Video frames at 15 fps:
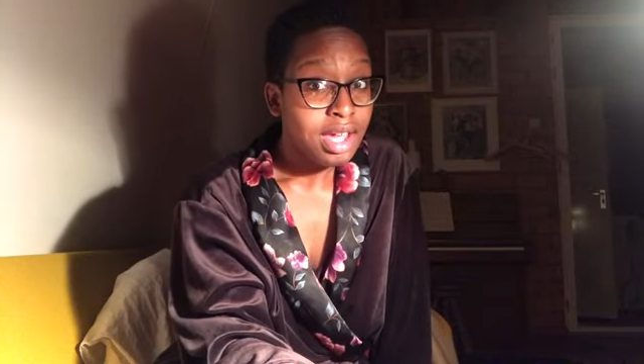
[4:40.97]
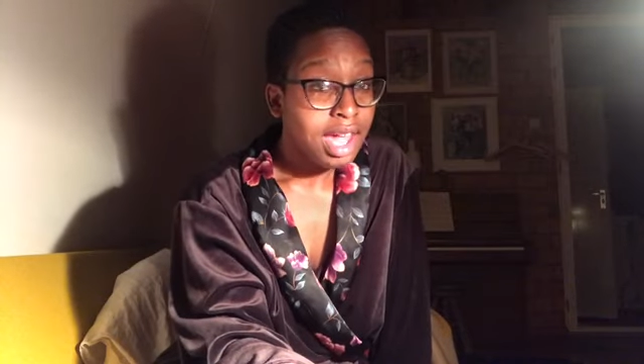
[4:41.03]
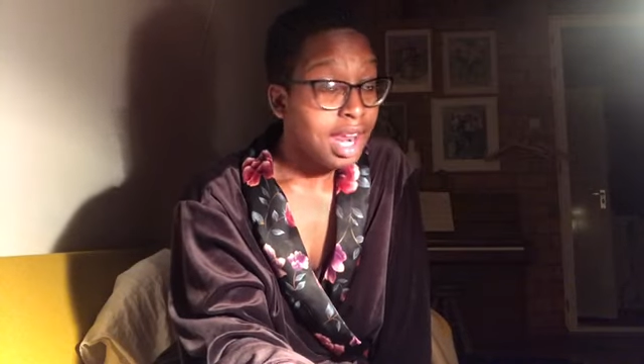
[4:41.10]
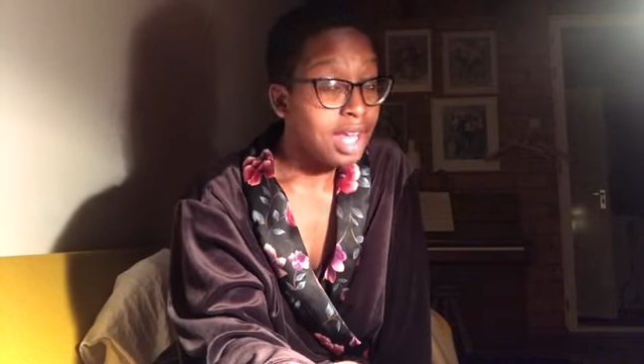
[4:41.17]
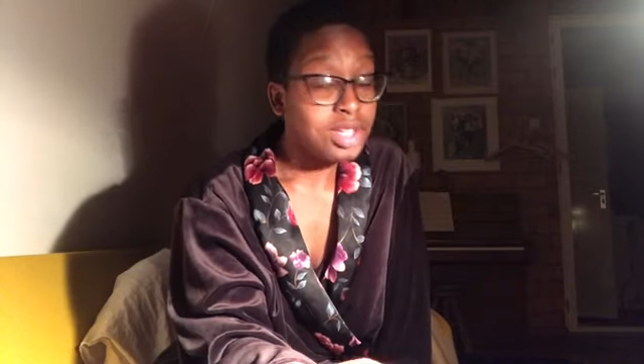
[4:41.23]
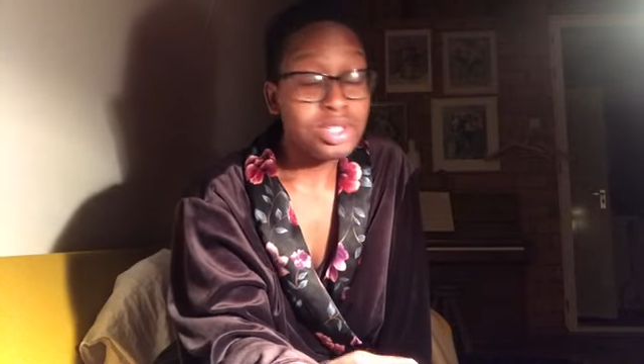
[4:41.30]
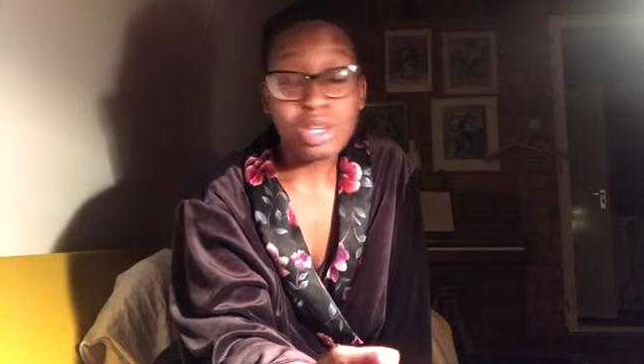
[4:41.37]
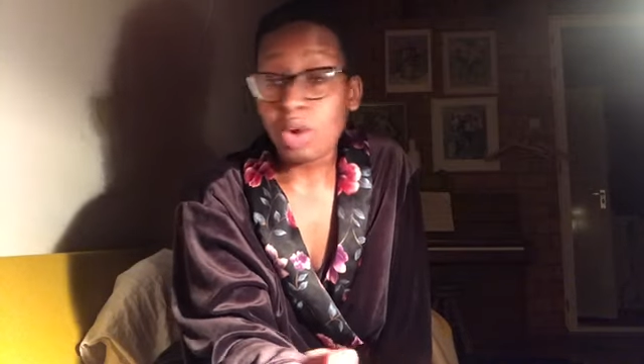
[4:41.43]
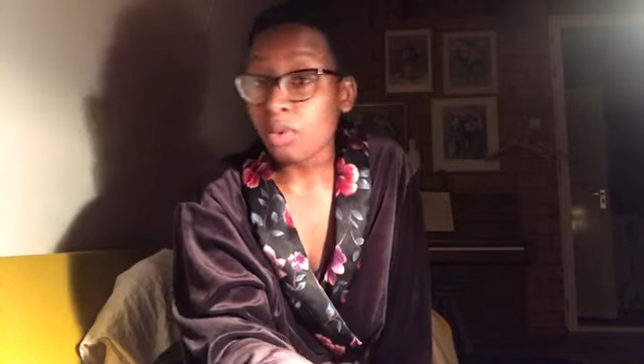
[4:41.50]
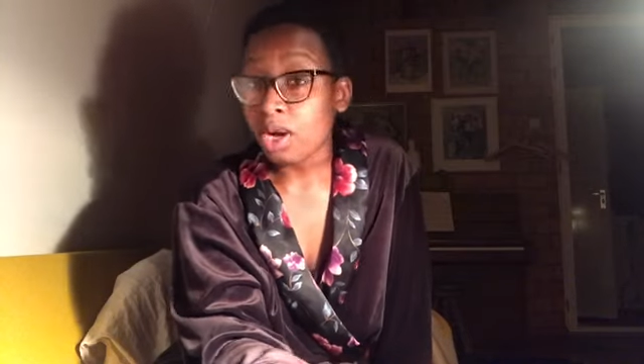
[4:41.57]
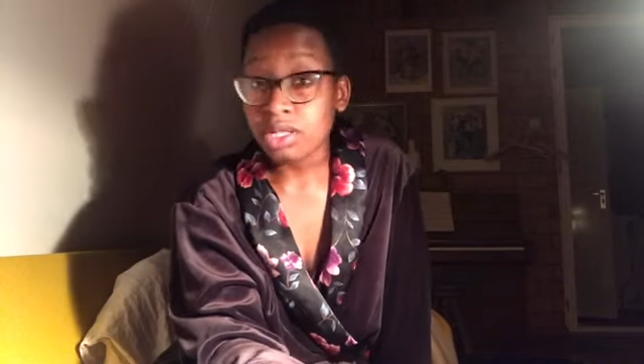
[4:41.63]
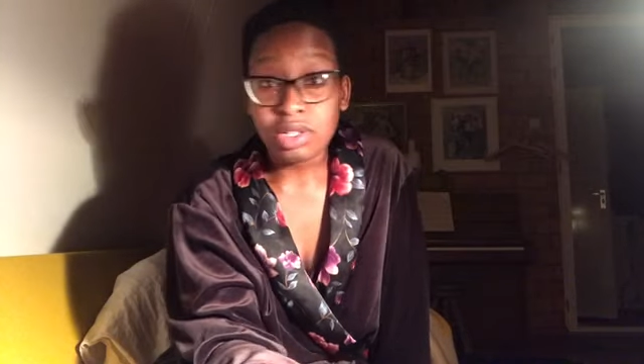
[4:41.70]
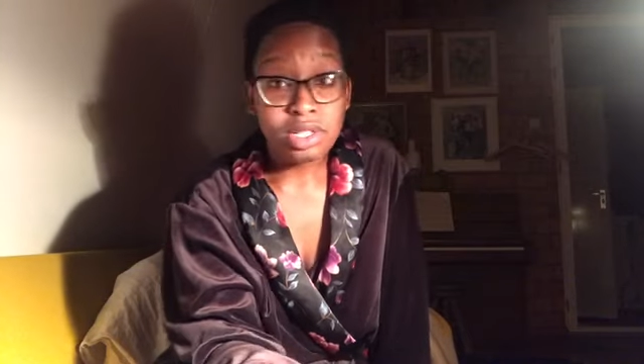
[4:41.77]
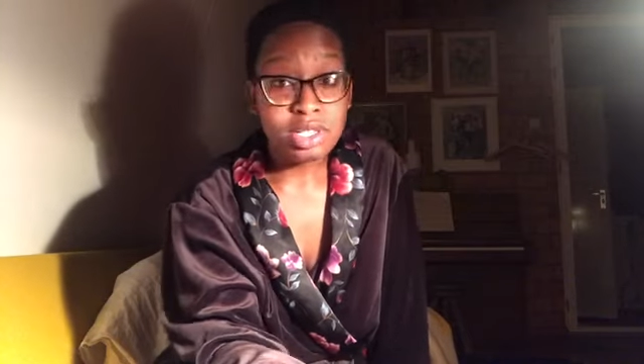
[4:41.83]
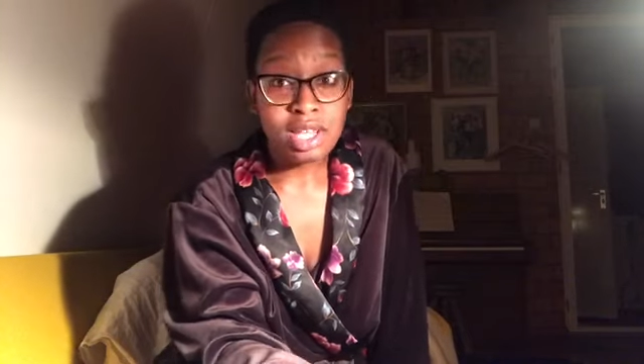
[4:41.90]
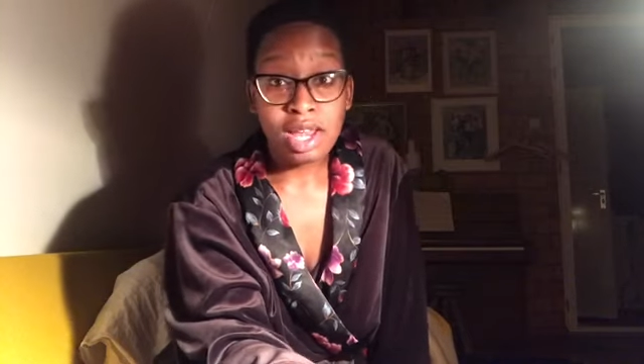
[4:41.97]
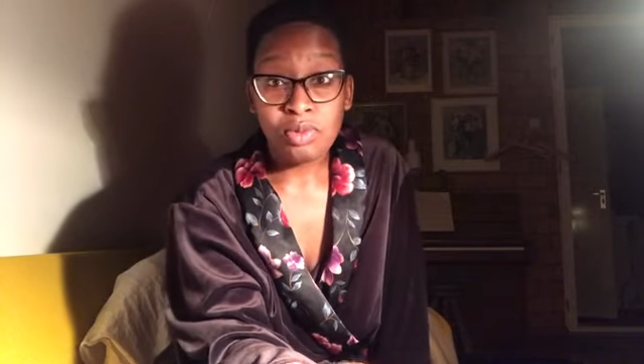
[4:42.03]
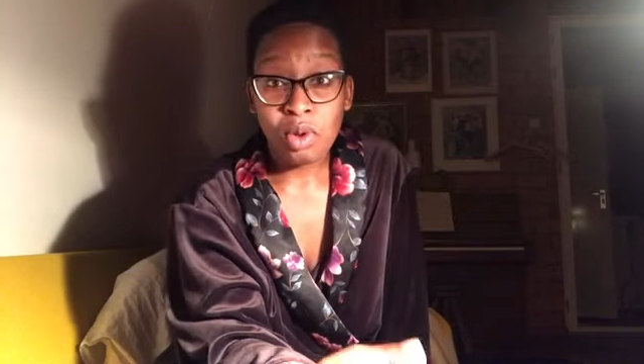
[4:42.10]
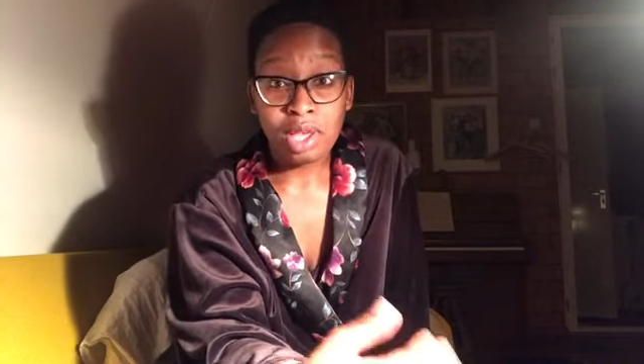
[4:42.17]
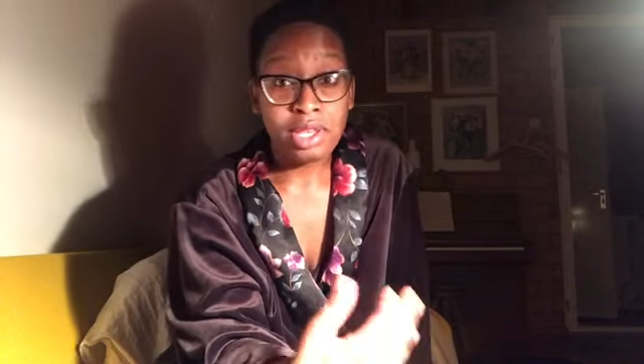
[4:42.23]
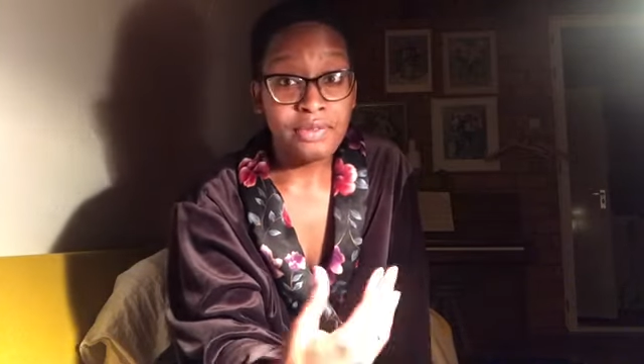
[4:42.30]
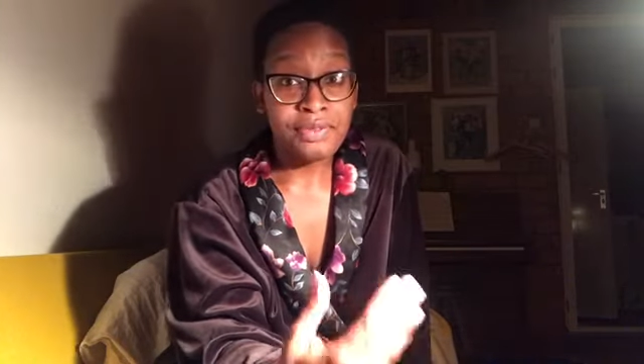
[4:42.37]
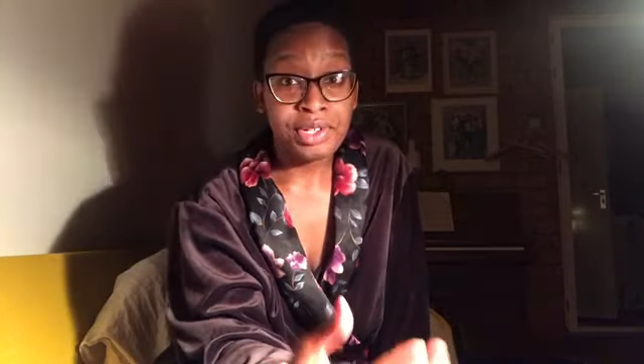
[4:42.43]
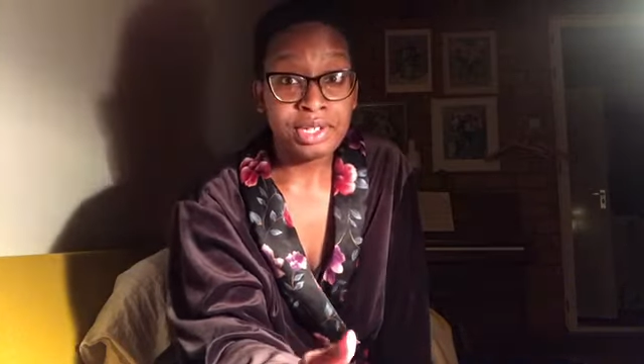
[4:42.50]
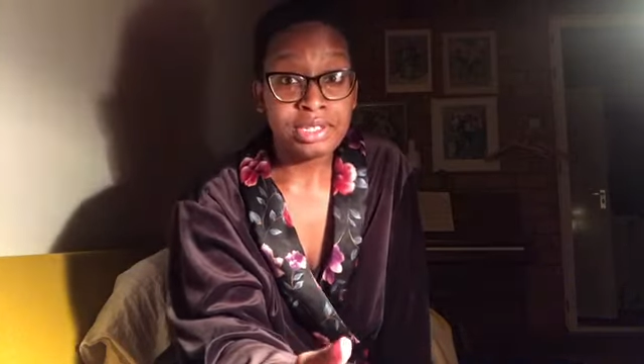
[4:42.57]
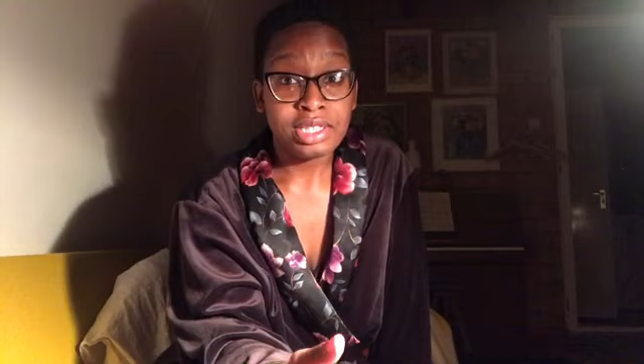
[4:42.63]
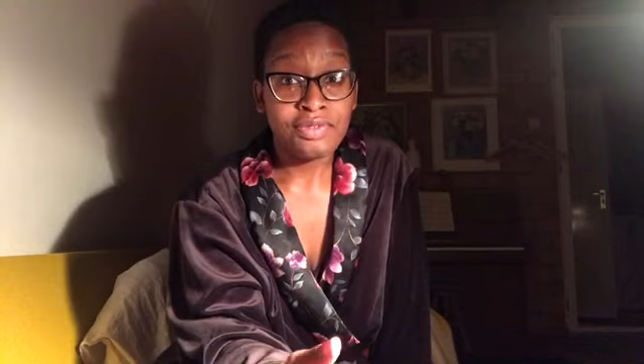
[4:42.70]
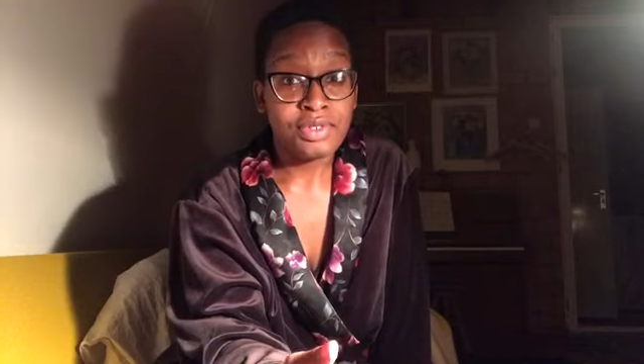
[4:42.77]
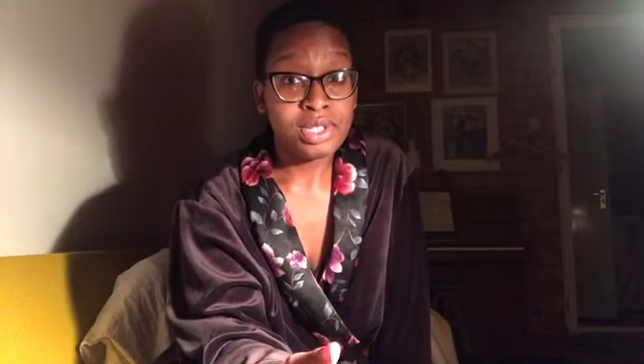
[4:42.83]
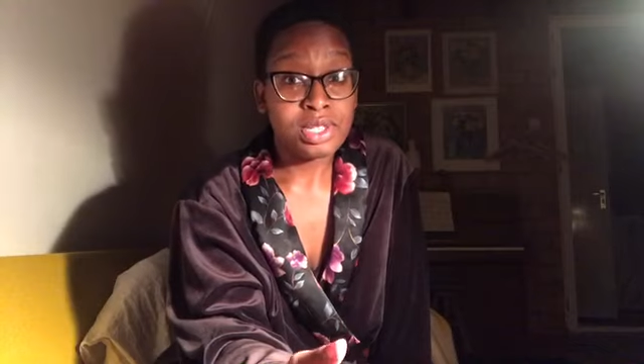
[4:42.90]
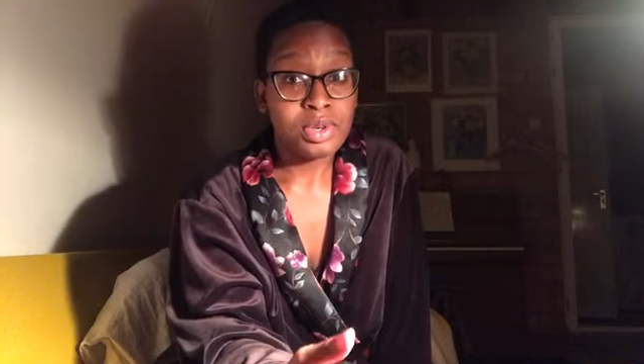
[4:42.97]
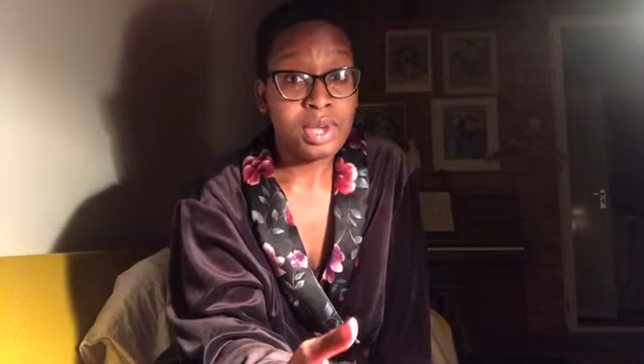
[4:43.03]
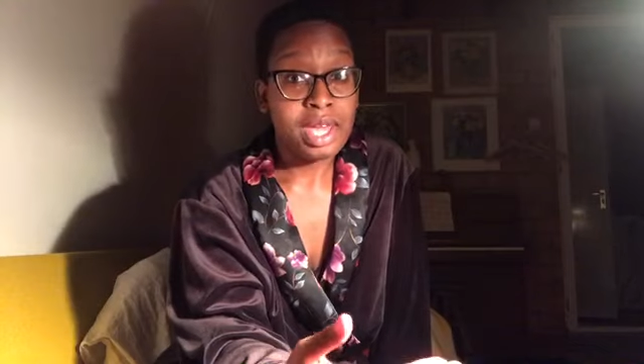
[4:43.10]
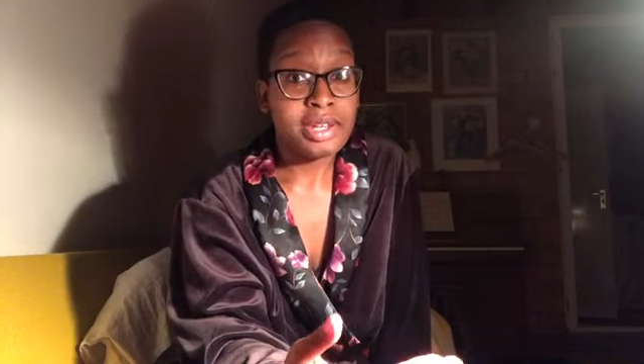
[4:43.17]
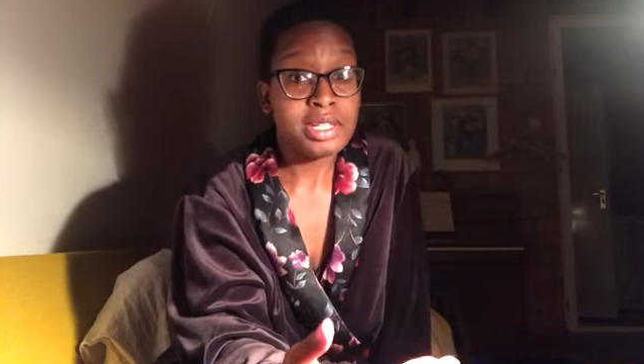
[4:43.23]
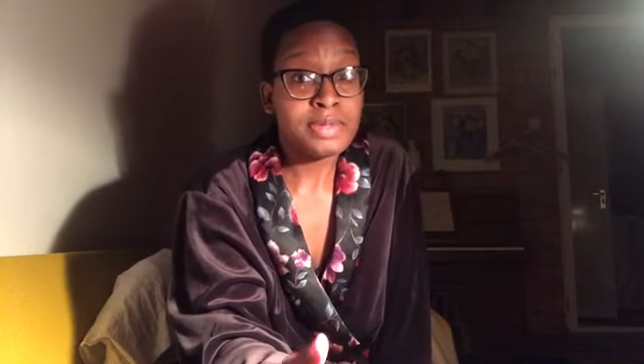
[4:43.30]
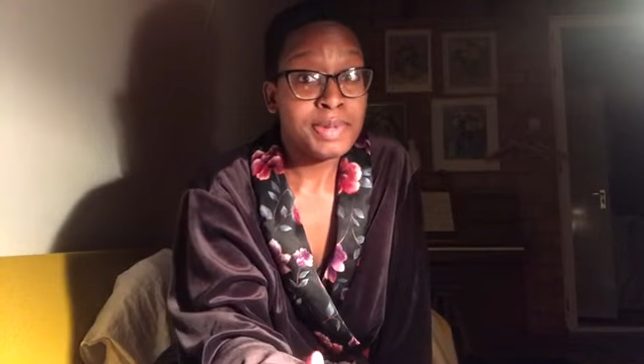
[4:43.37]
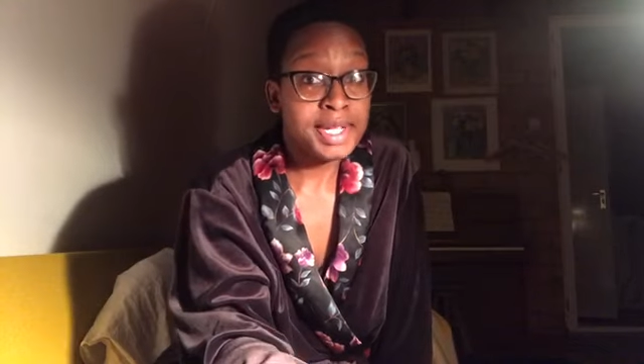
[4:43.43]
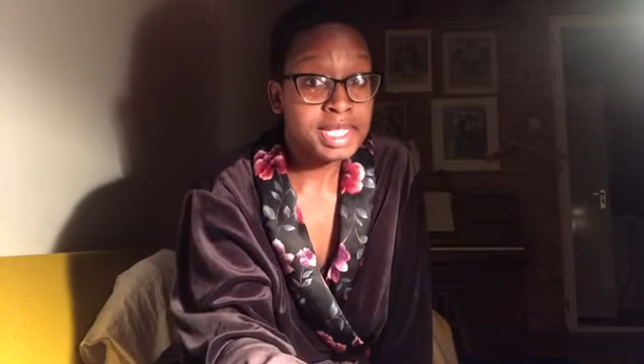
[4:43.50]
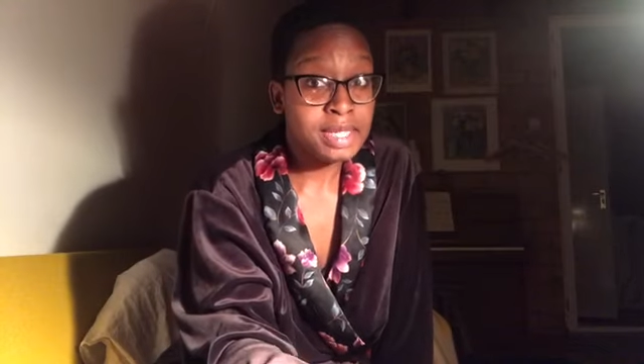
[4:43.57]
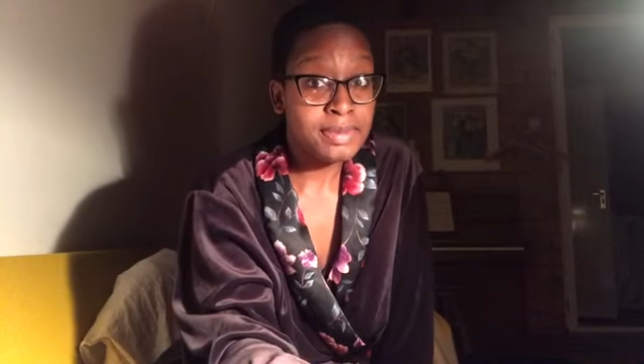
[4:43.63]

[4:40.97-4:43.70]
And I don't understand why you feel as if it's okay to speak